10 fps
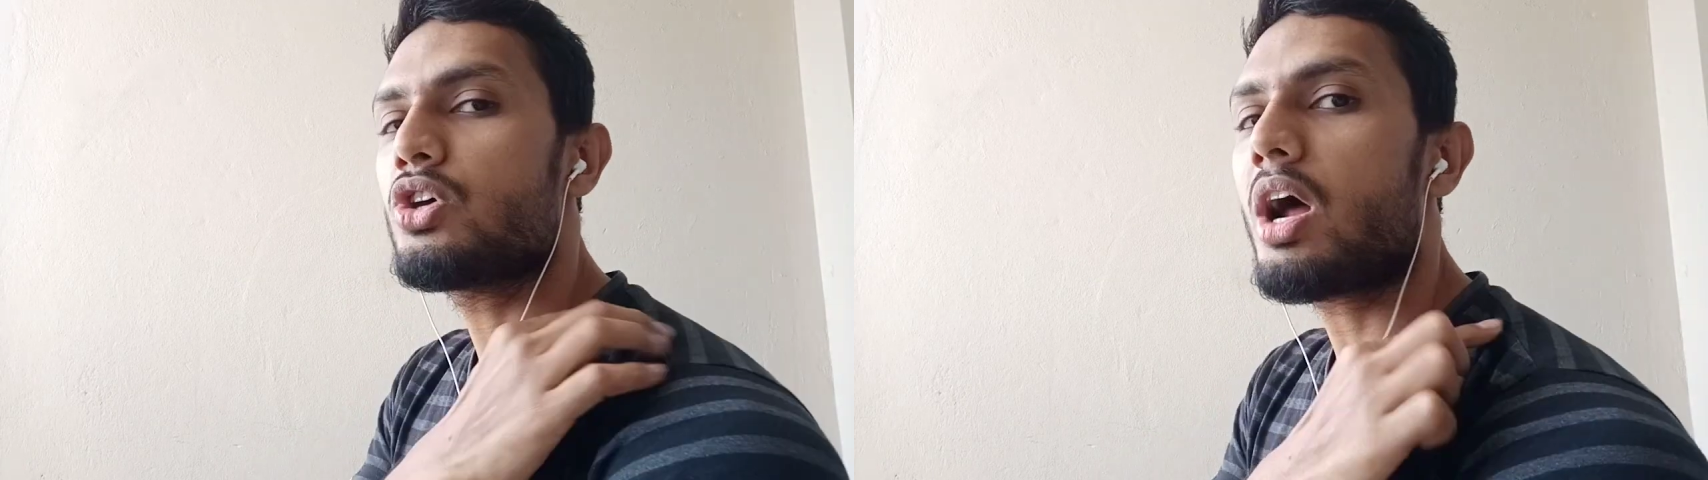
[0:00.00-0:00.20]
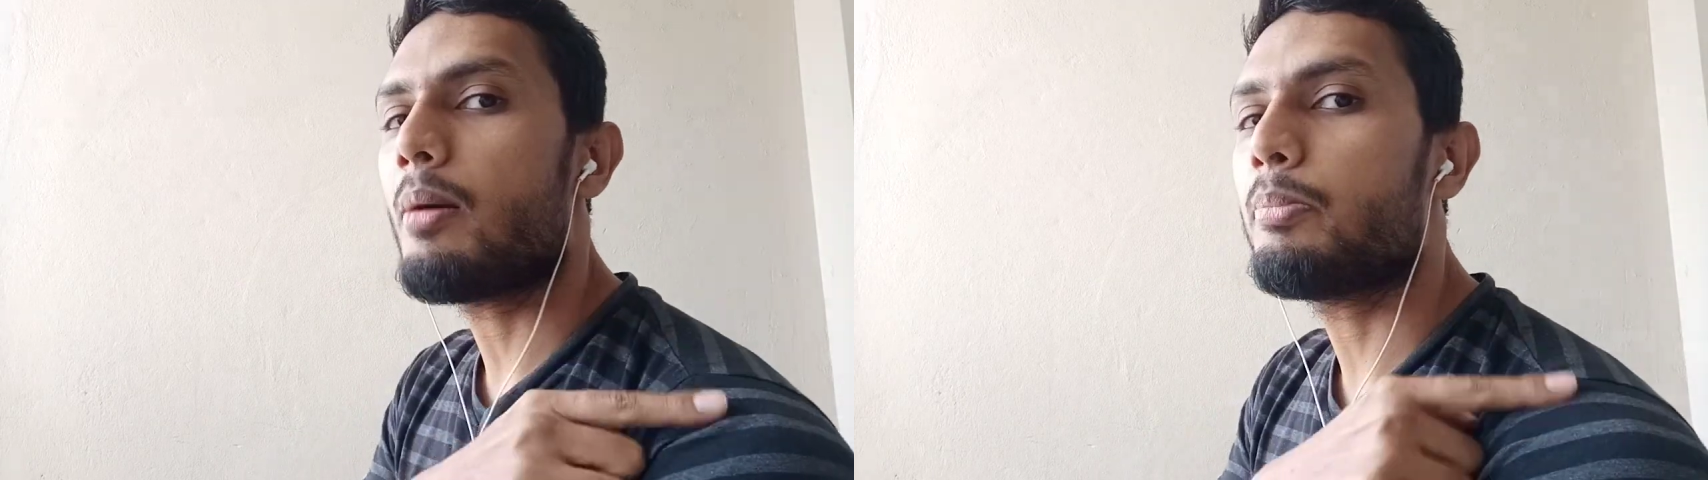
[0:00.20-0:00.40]

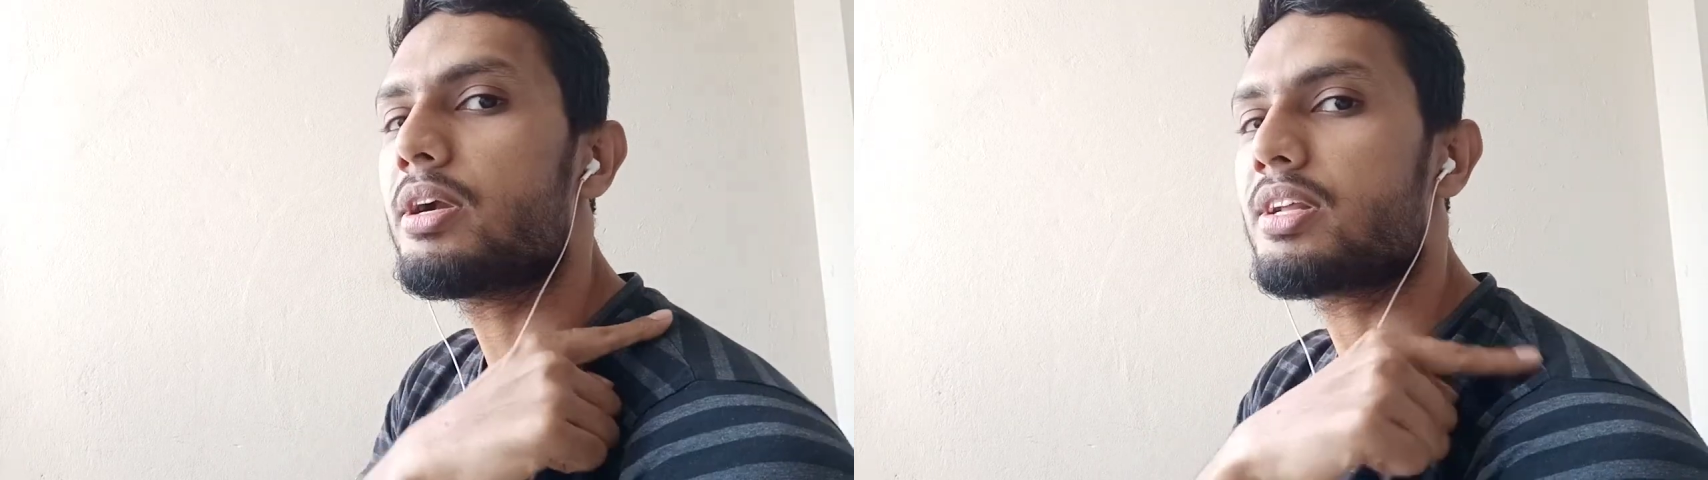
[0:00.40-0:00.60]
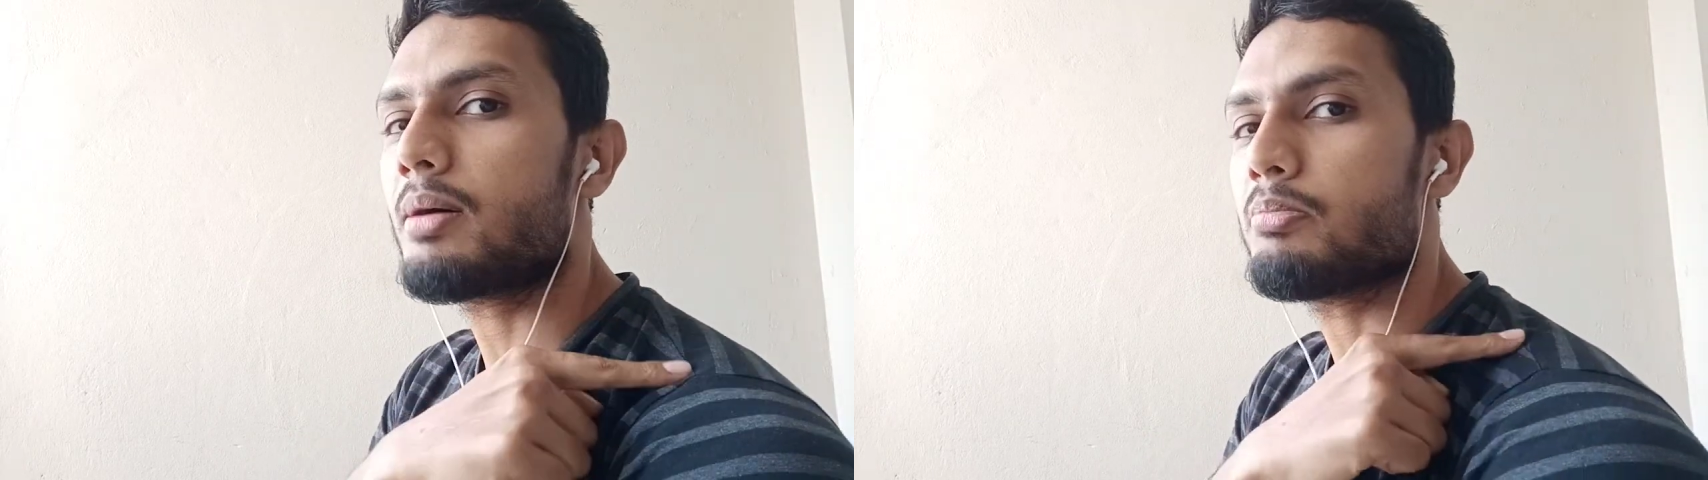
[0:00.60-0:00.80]
your
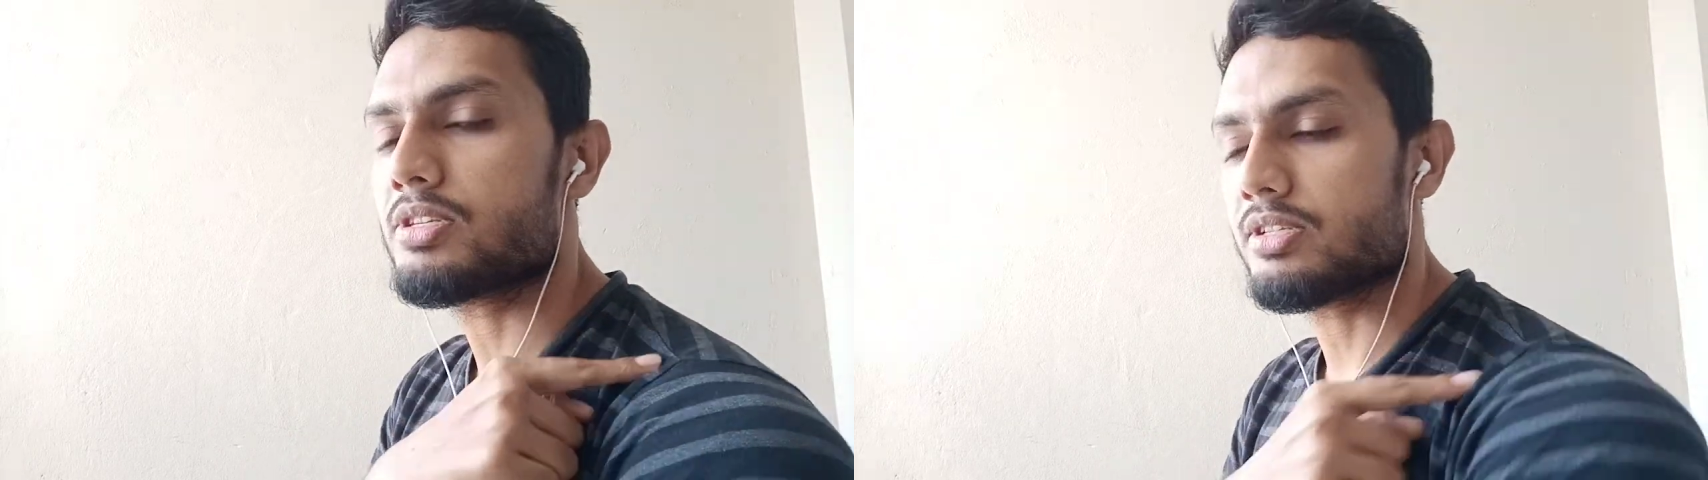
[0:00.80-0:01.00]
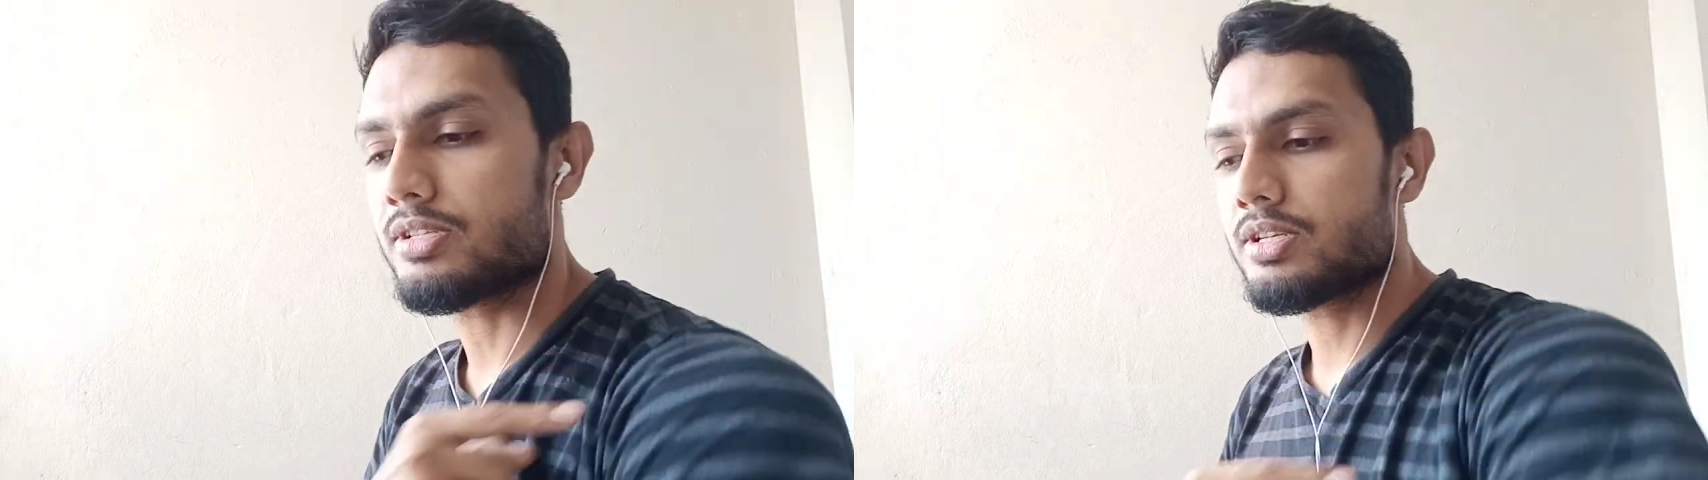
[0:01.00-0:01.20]
upper trap
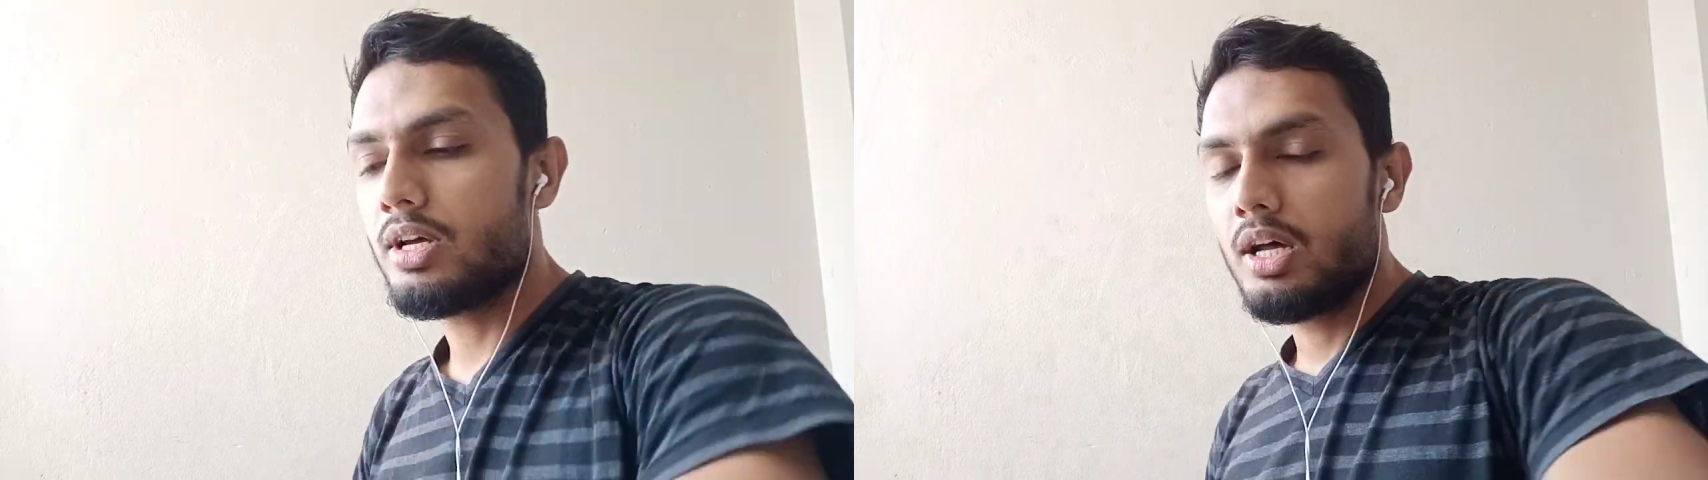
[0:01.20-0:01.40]
muscles.